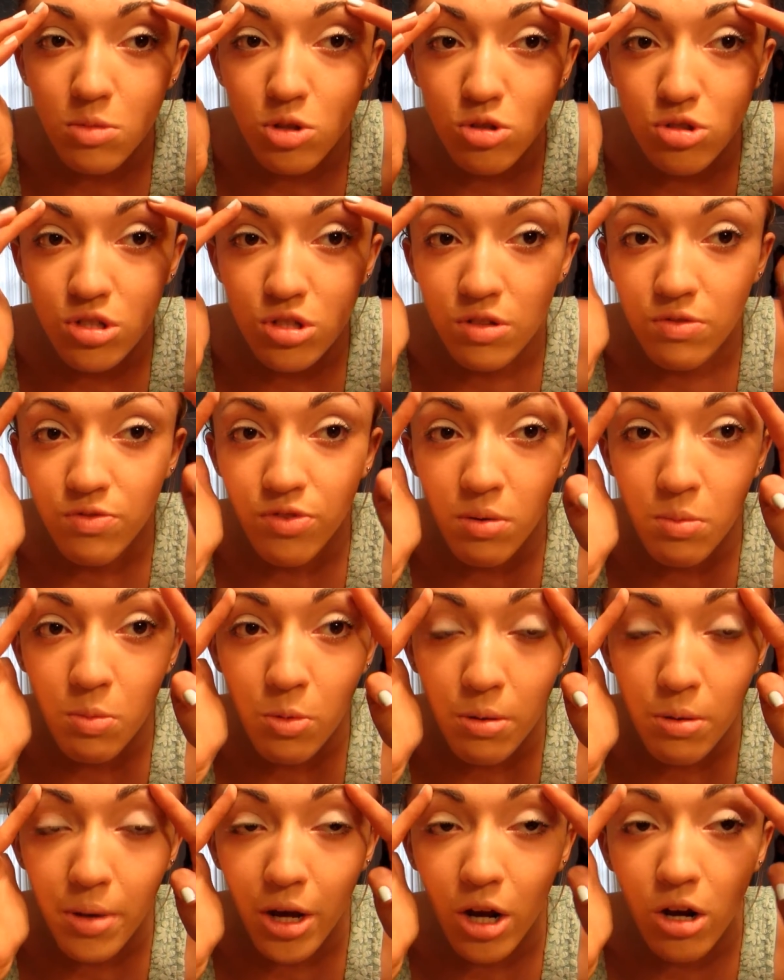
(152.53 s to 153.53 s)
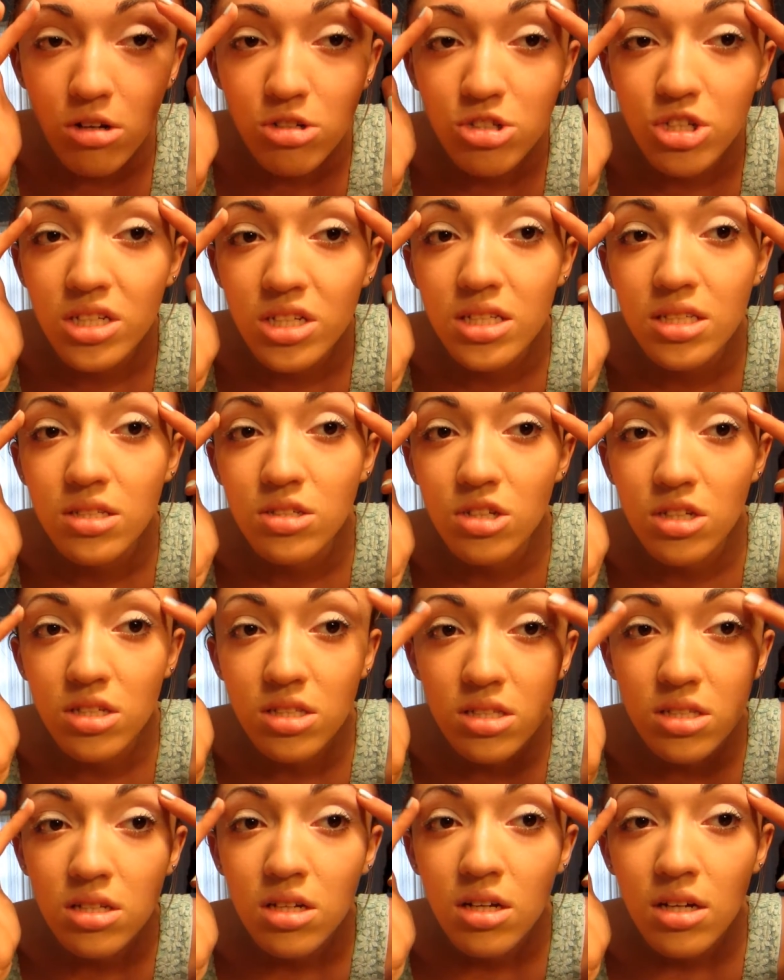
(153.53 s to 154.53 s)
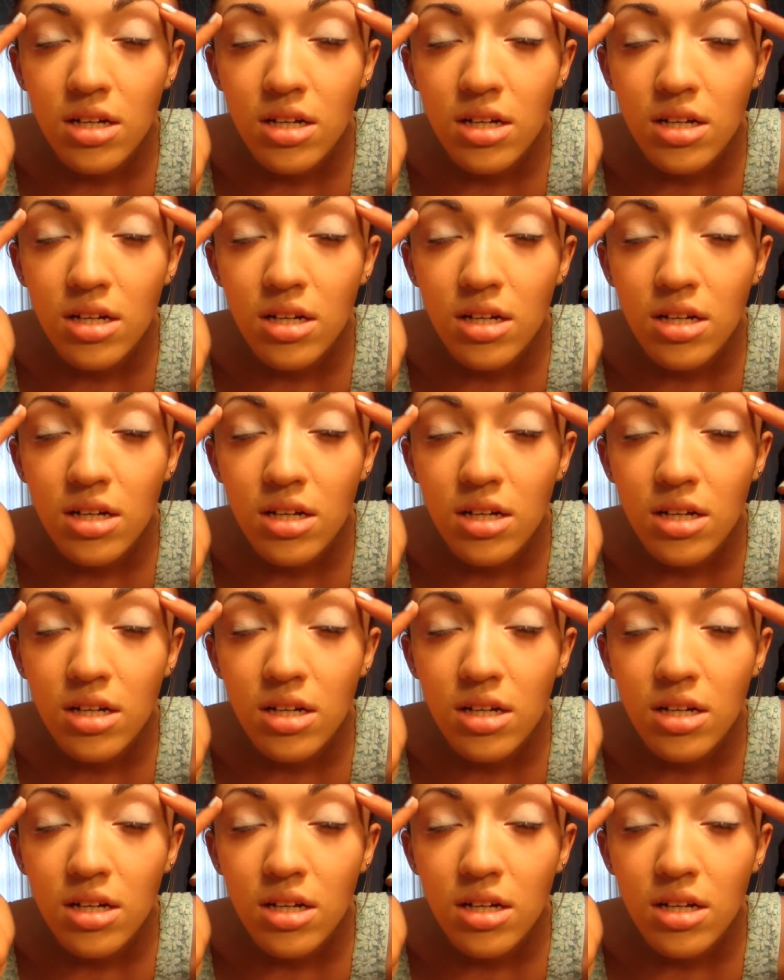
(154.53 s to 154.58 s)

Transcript: motion from where my arch is just